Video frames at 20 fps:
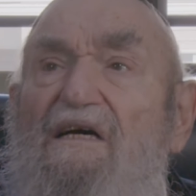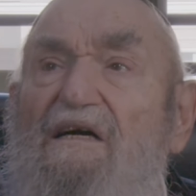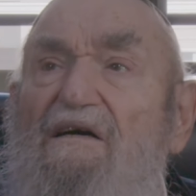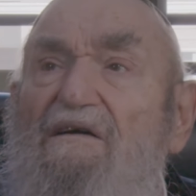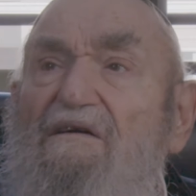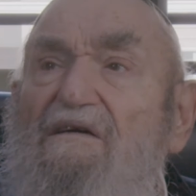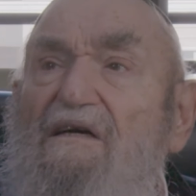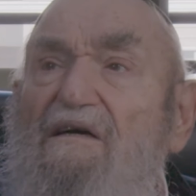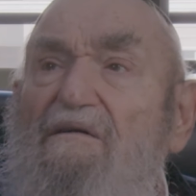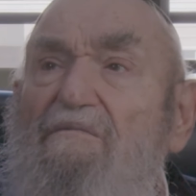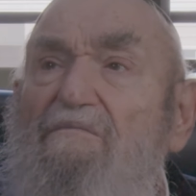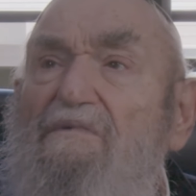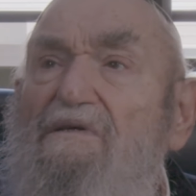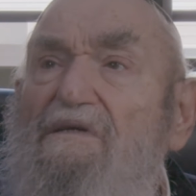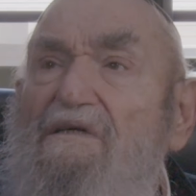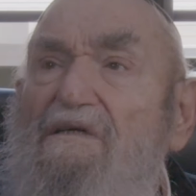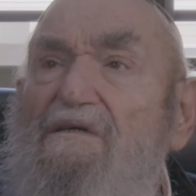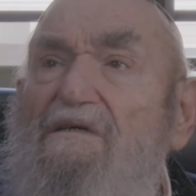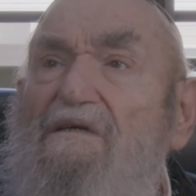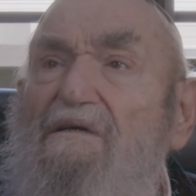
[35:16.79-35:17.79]
How come?
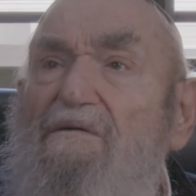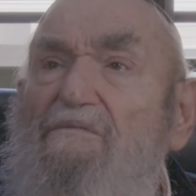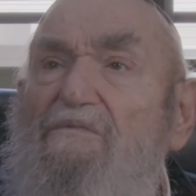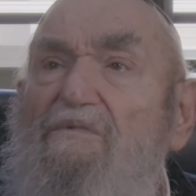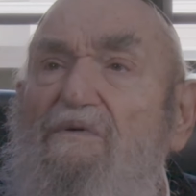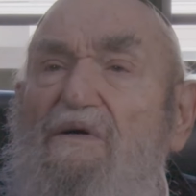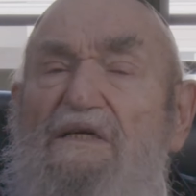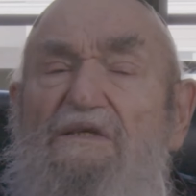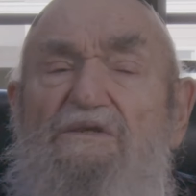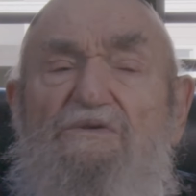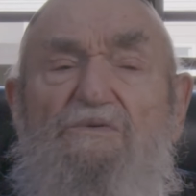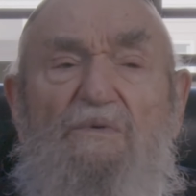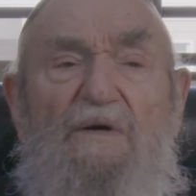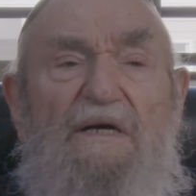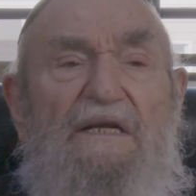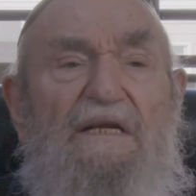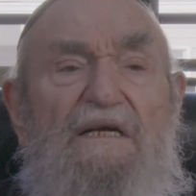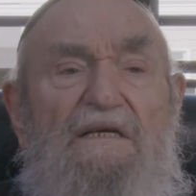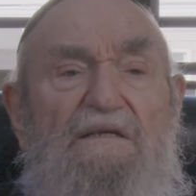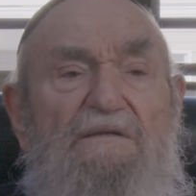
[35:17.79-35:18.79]
Okay, why,
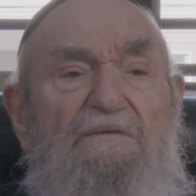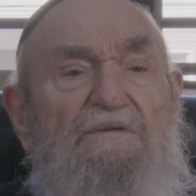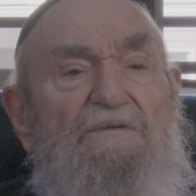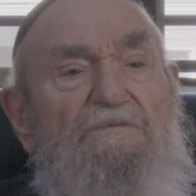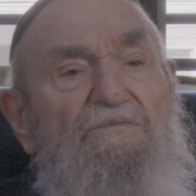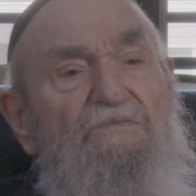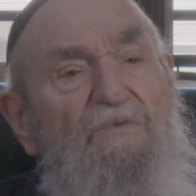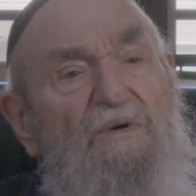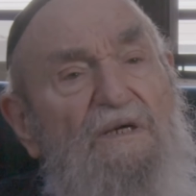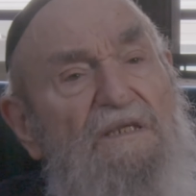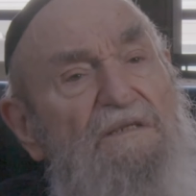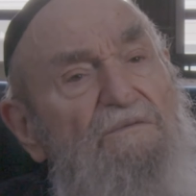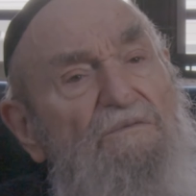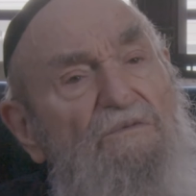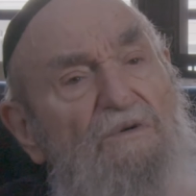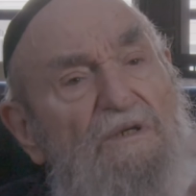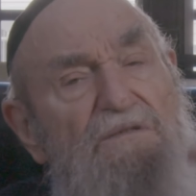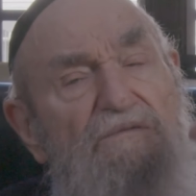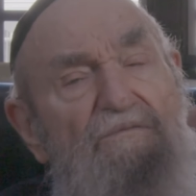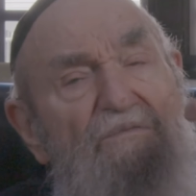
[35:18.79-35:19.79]
why not one,
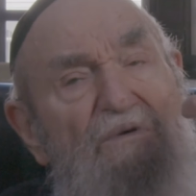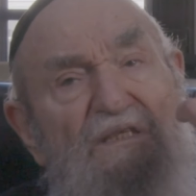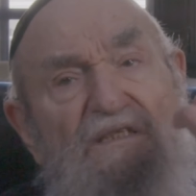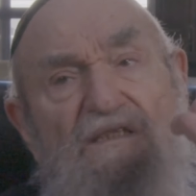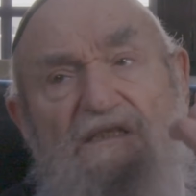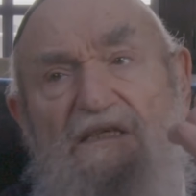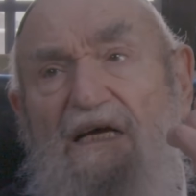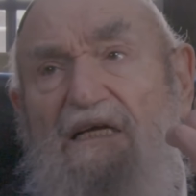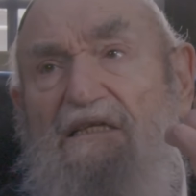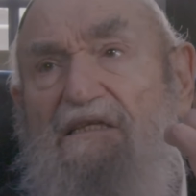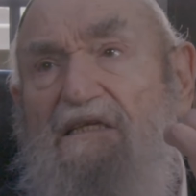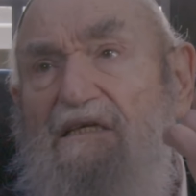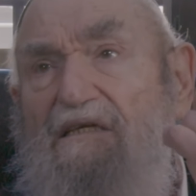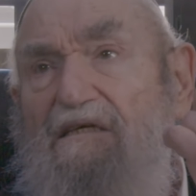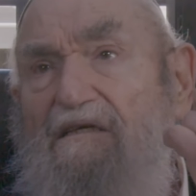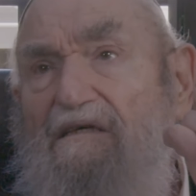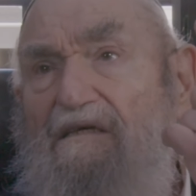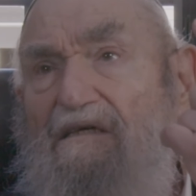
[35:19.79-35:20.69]
one, one tzaddik?